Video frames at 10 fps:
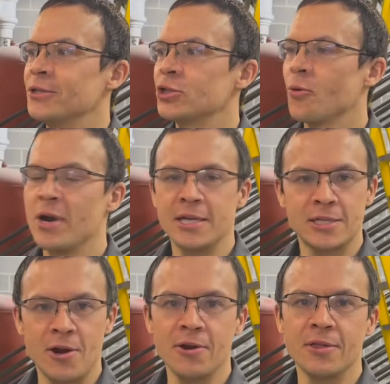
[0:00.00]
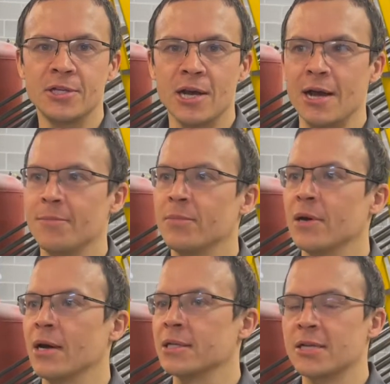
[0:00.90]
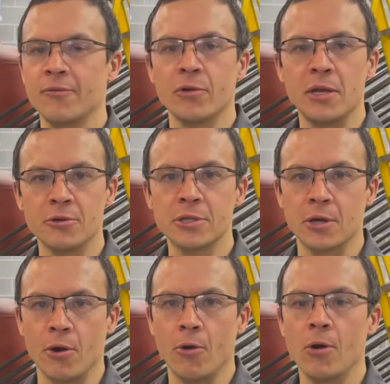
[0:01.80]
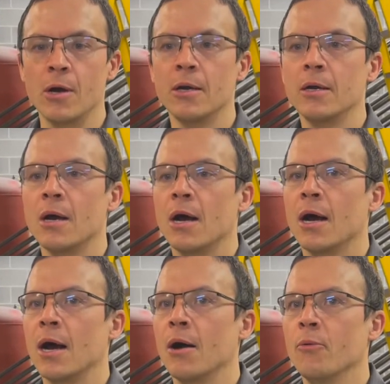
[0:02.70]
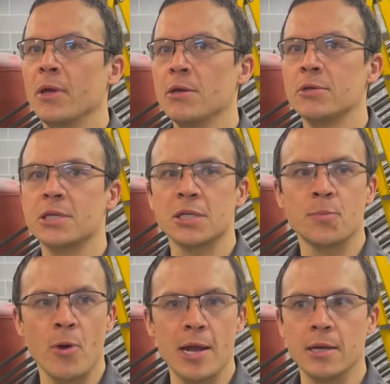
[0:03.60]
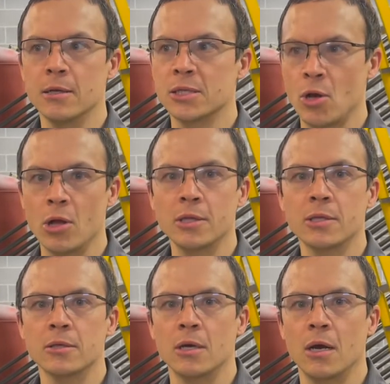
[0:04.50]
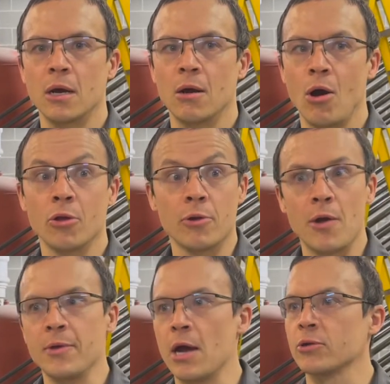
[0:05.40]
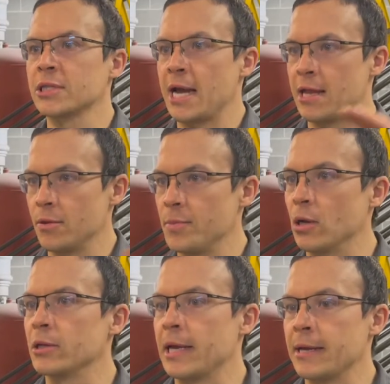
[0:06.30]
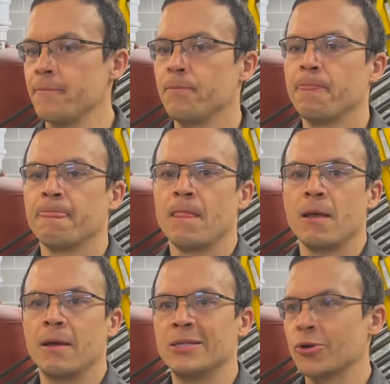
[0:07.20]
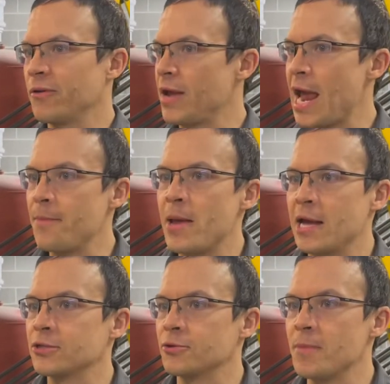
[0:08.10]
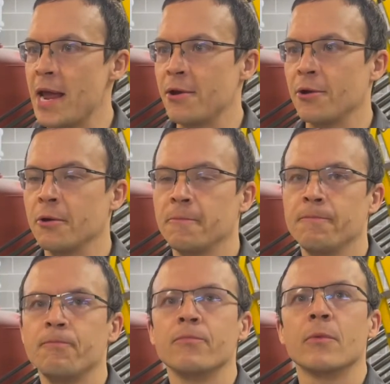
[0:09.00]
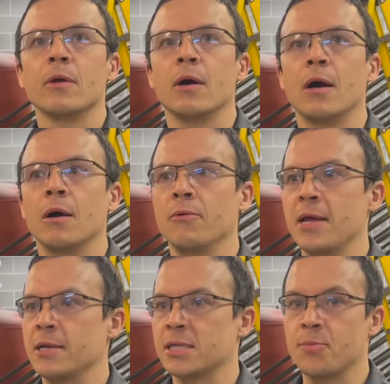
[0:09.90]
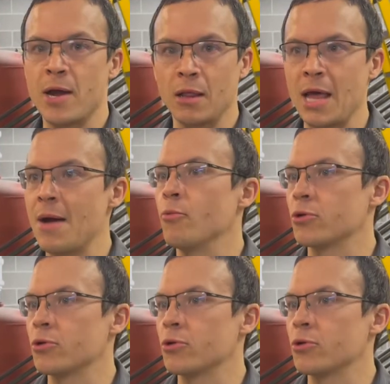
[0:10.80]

So when I started the job several years ago, we used to spread salt all around the outside of the building in sort of a haphazard manner. We had to spread a lot more